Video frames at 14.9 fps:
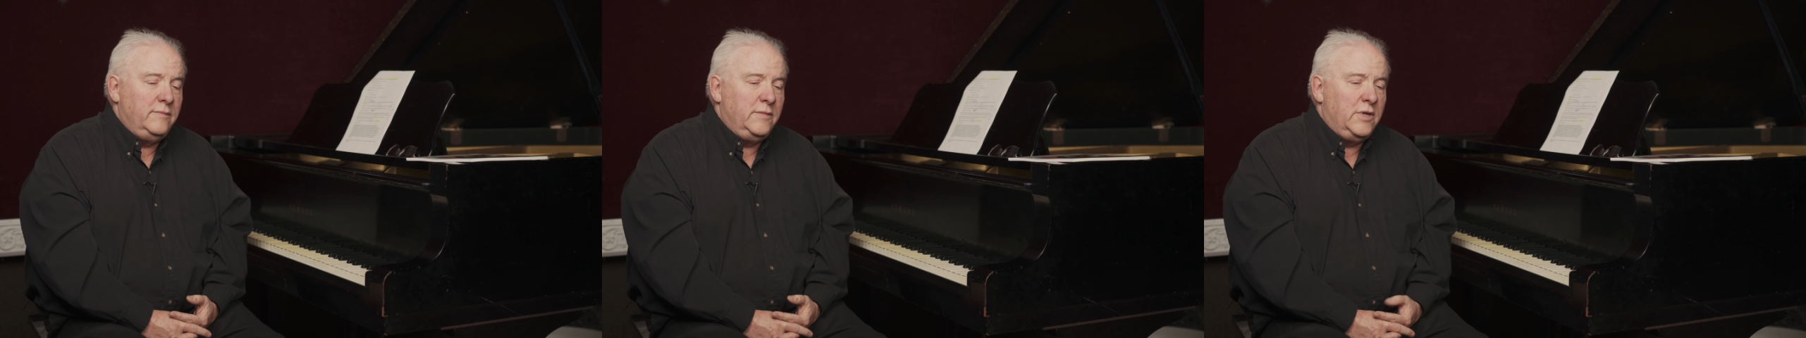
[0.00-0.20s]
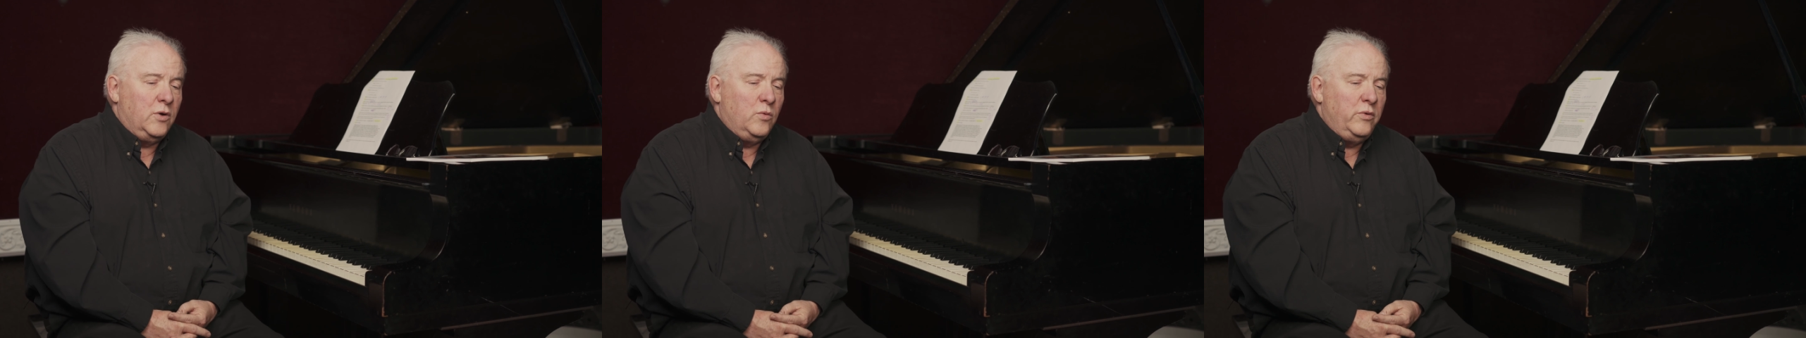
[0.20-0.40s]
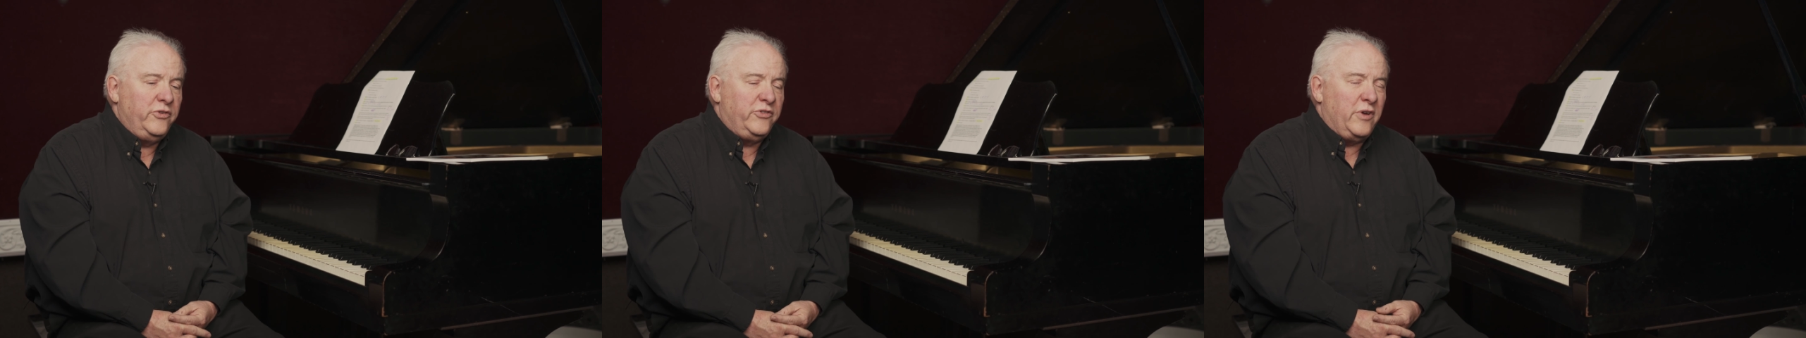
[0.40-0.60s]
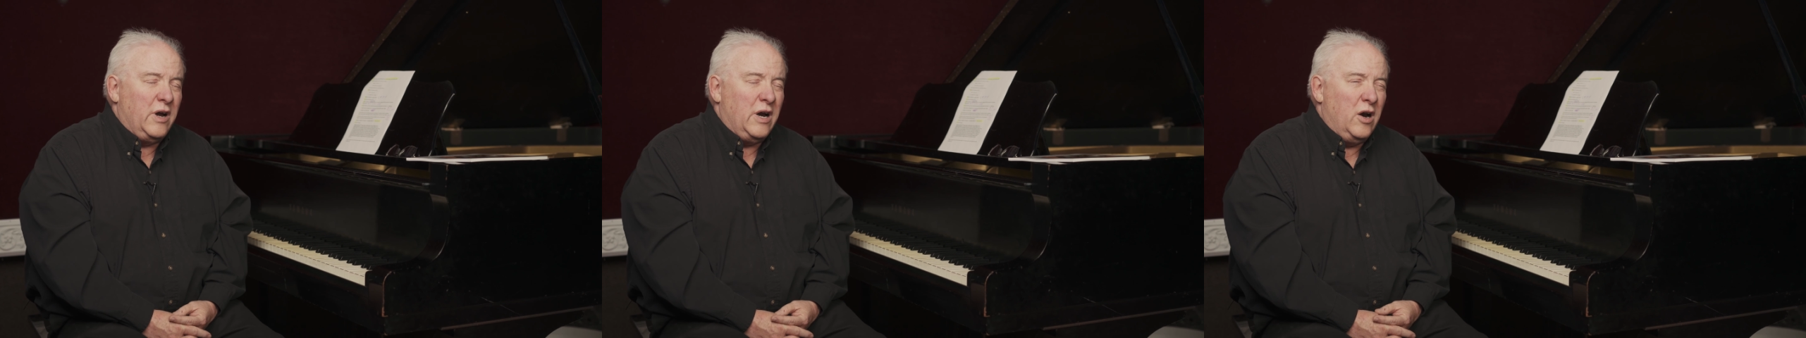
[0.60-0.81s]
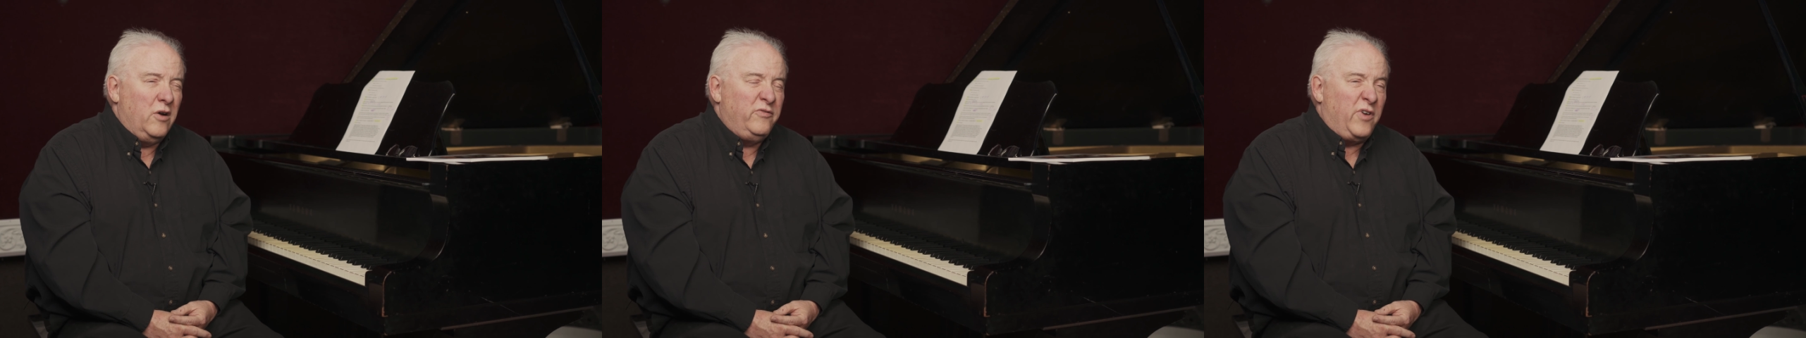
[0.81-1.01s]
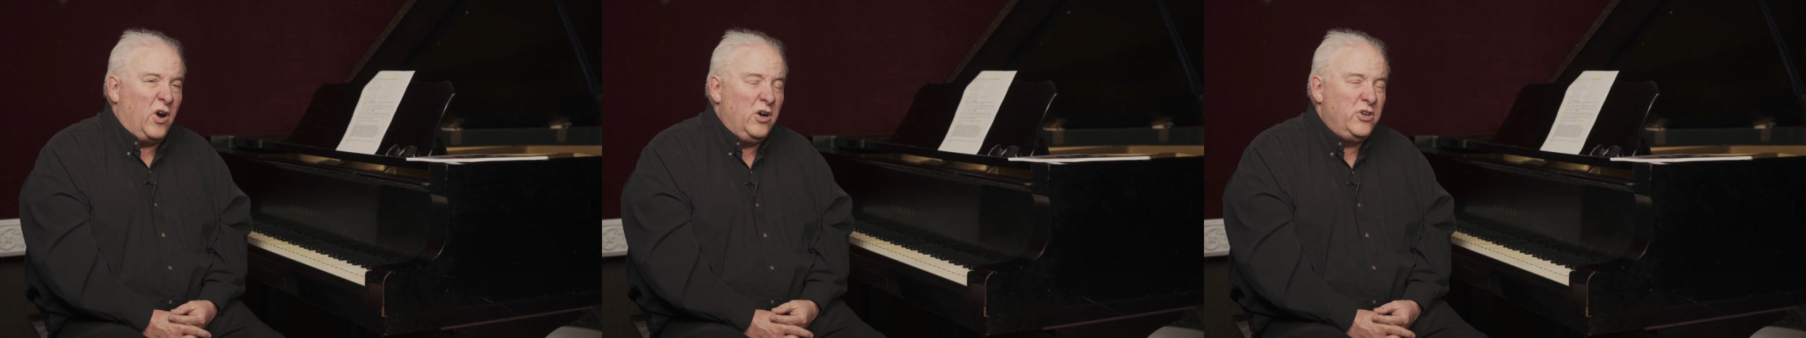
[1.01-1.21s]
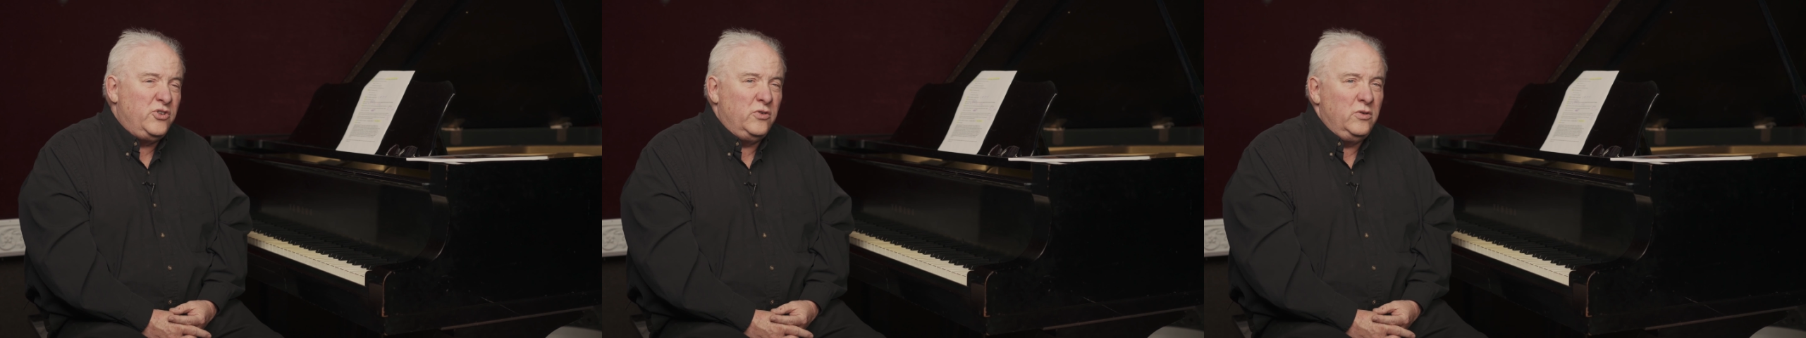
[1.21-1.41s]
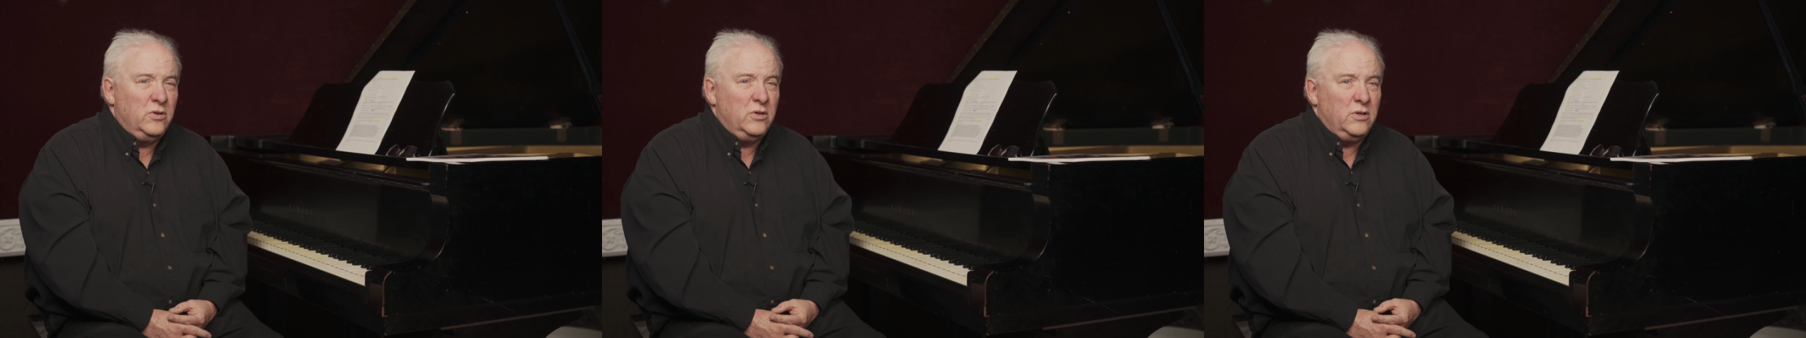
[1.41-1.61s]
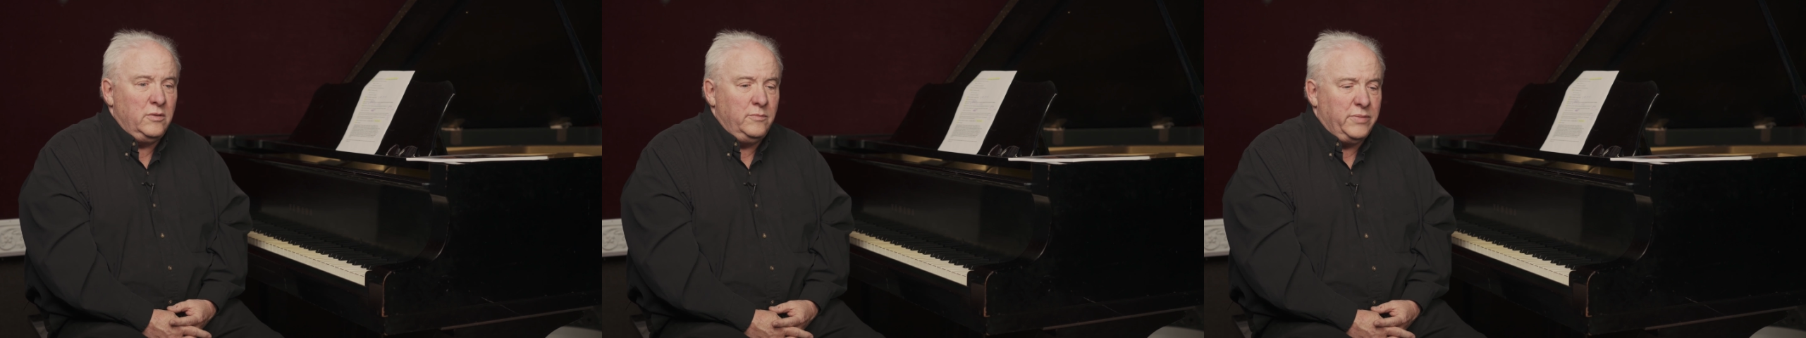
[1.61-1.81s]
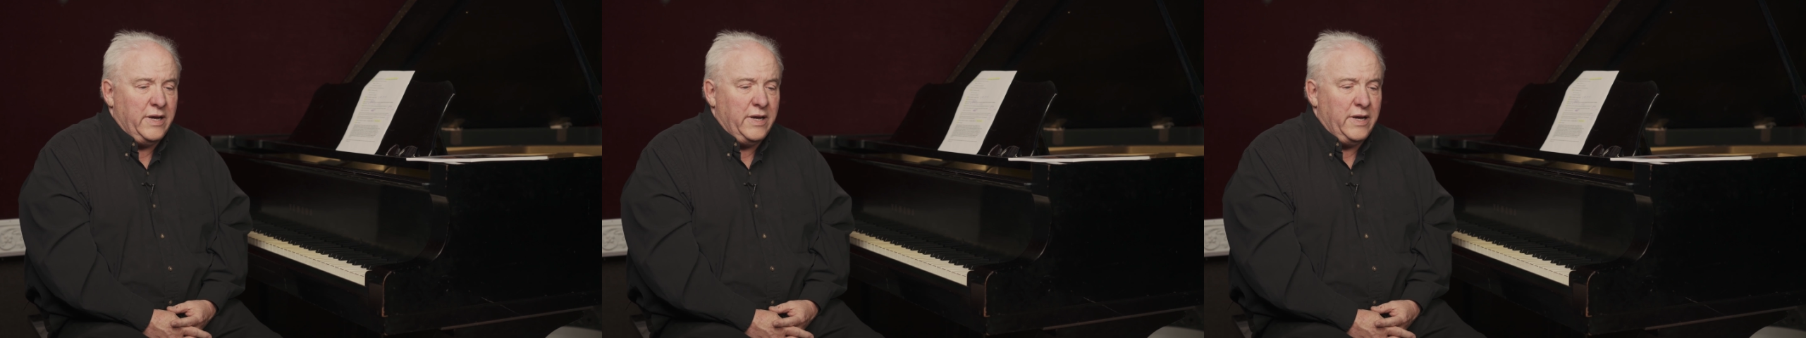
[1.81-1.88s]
There was Erwartung